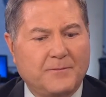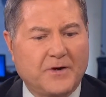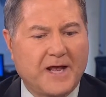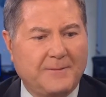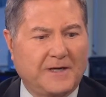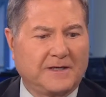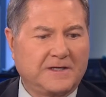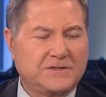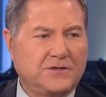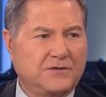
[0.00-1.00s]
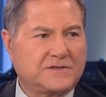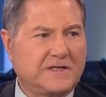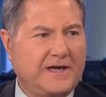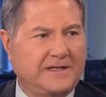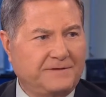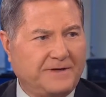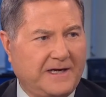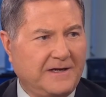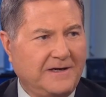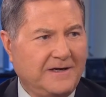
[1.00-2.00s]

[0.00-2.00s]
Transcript: predominantly is used to elevate